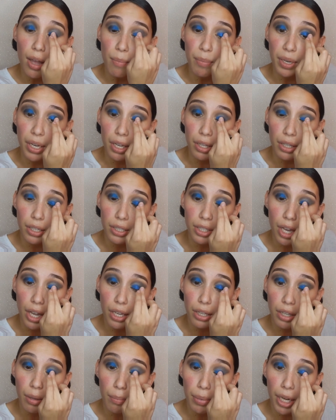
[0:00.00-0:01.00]
because it
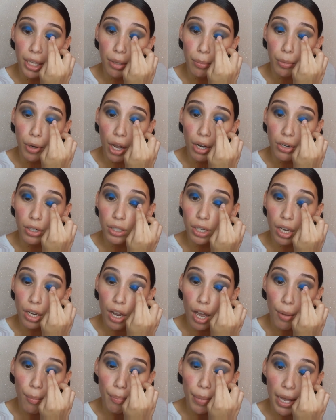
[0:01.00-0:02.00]
does apply the product a
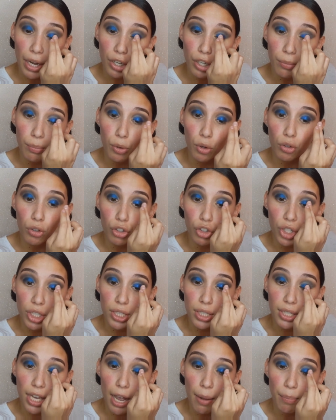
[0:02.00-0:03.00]
lot better opposed to
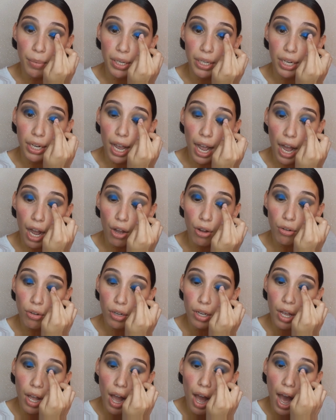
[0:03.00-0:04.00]
just tapping it
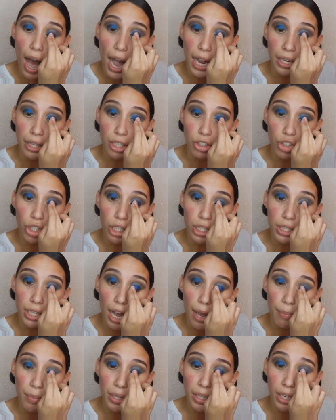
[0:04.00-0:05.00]
out. I suggest
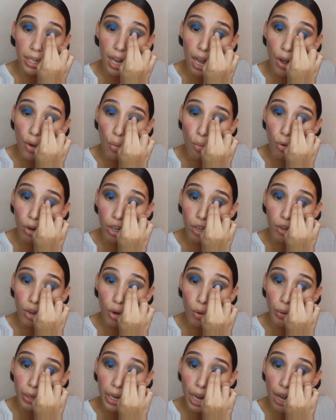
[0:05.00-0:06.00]
tapping it out once
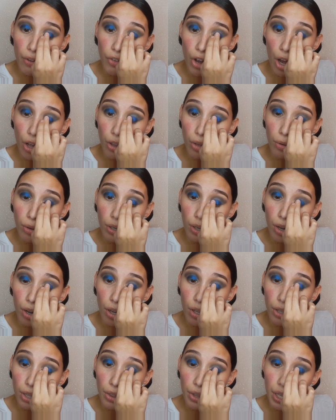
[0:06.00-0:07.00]
you already have all the
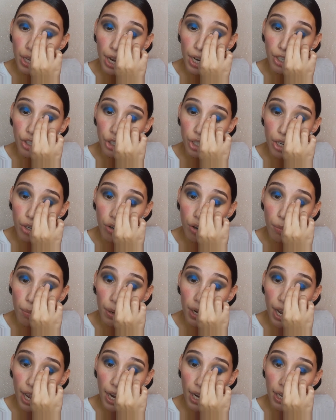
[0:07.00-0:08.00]
eyeshadow
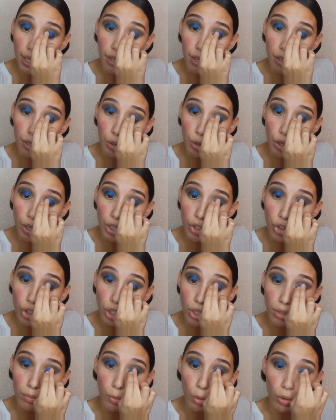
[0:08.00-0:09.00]
applied, so you can
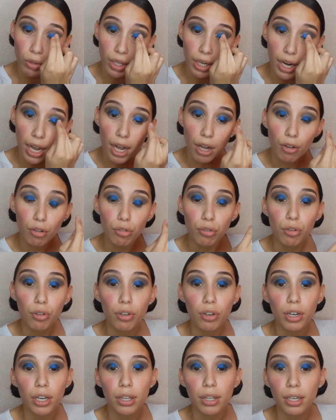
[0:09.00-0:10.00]
just smooth it out so
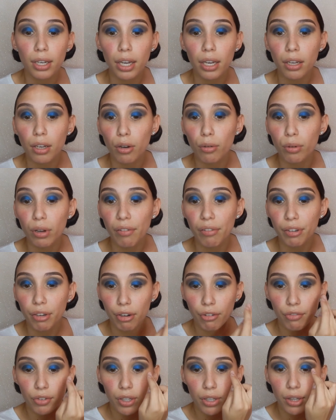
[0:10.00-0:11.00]
there isn't like a rough
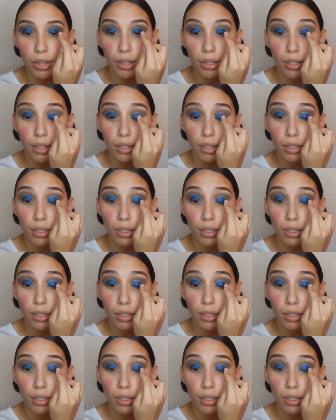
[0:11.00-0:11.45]
surface.